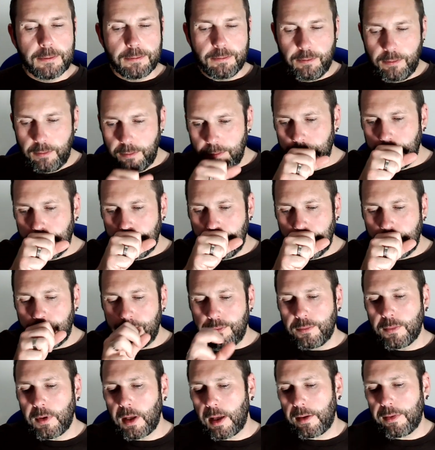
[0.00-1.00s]

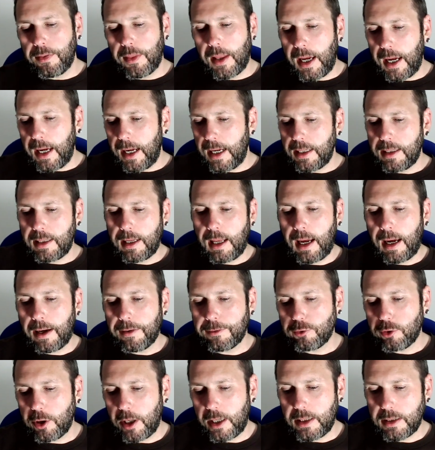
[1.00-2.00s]
And then
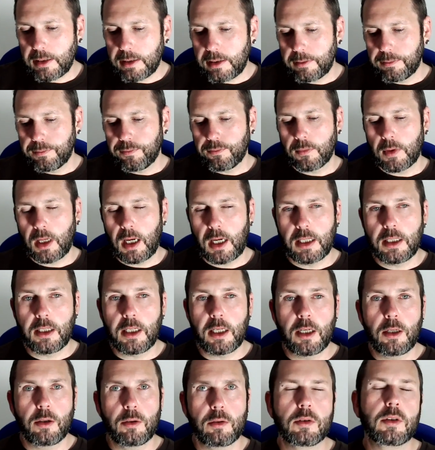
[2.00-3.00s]
after it, I
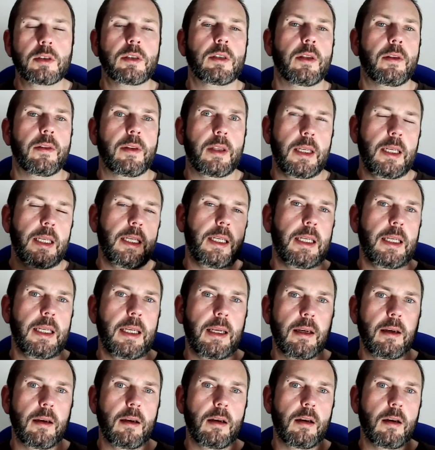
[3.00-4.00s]
used the
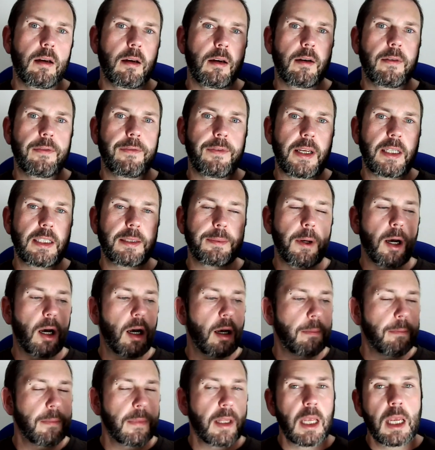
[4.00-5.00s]
face
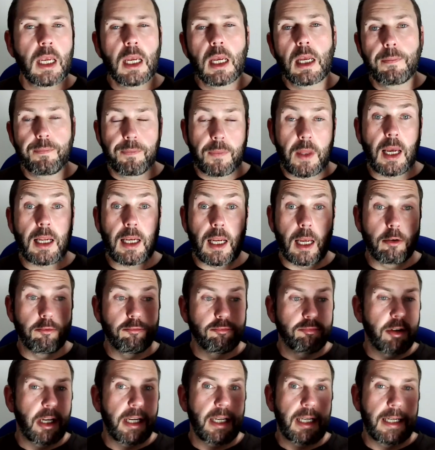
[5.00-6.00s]
balm, and I
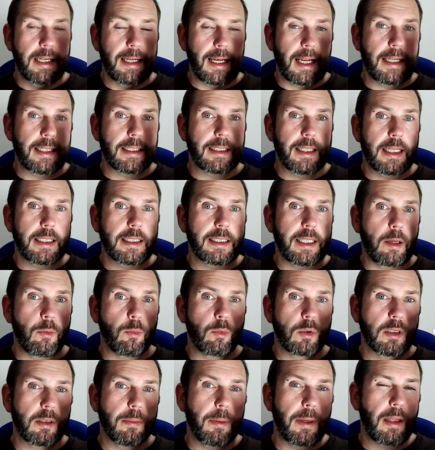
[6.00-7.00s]
really liked this. It was
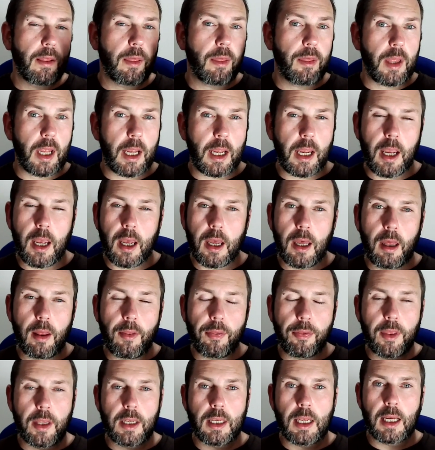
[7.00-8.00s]
a bit thicker
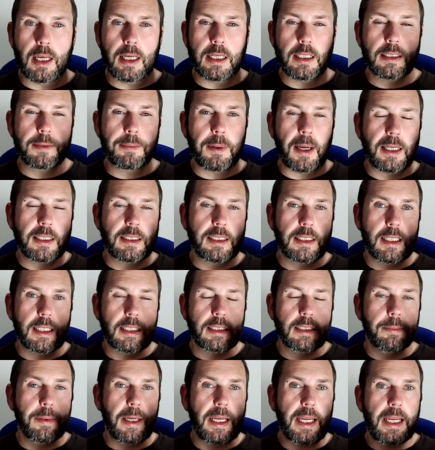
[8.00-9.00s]
than I expected it to
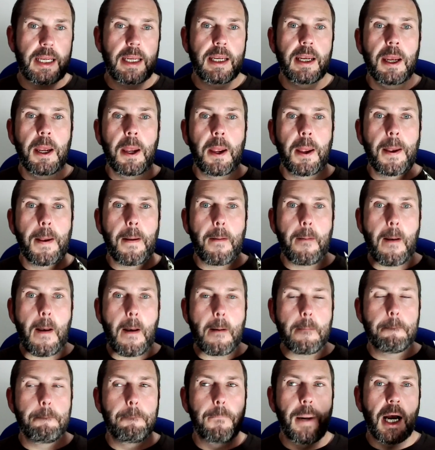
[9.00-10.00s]
be,
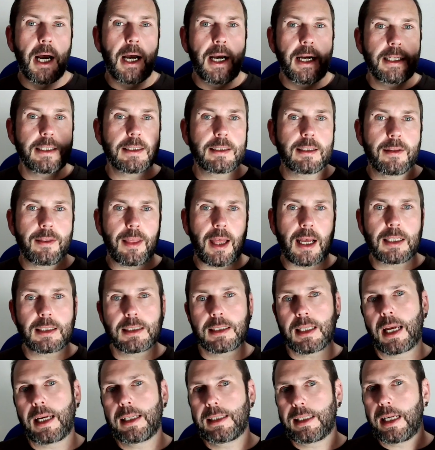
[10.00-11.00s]
but that
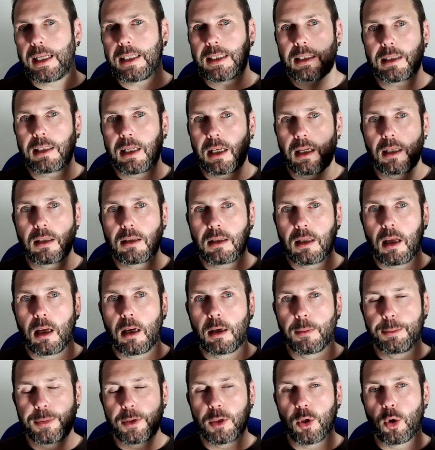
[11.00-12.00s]
said, it still
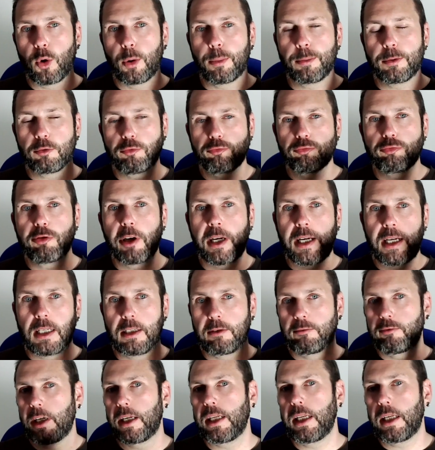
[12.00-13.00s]
absorbed
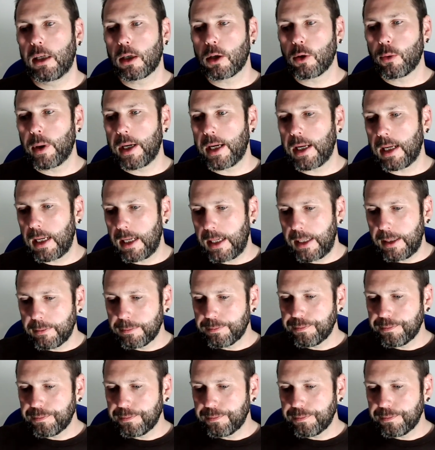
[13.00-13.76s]
really quickly.